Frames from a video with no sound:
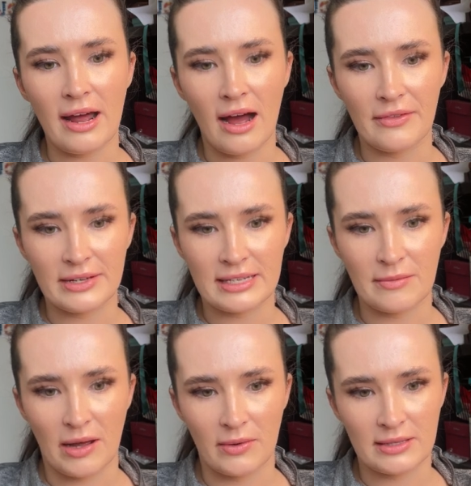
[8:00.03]
other tip
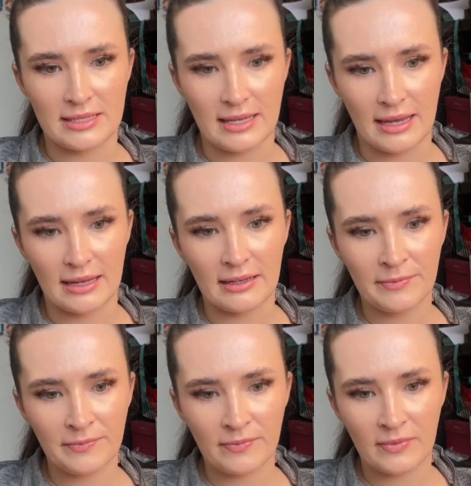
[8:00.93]
I would say
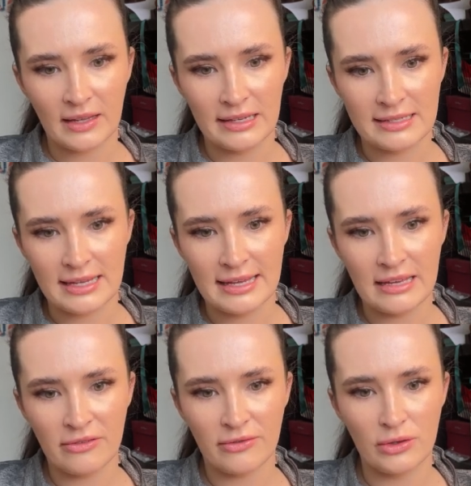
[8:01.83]
is
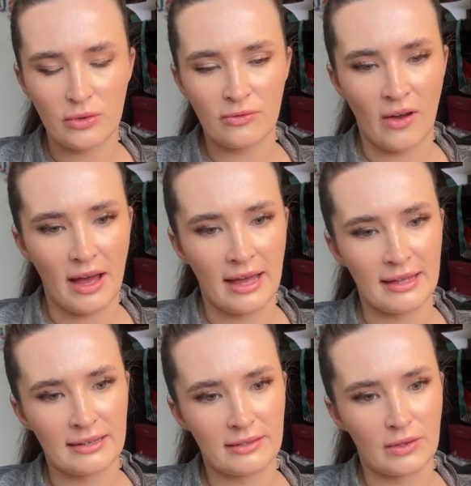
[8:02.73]
if you
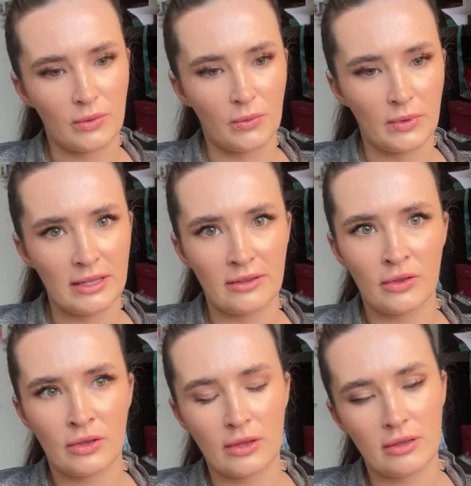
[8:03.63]
find that
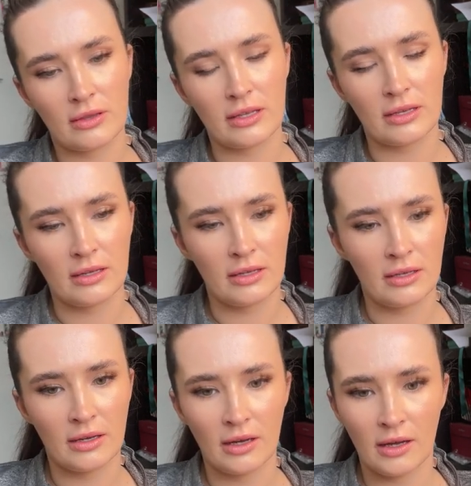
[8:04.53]
with the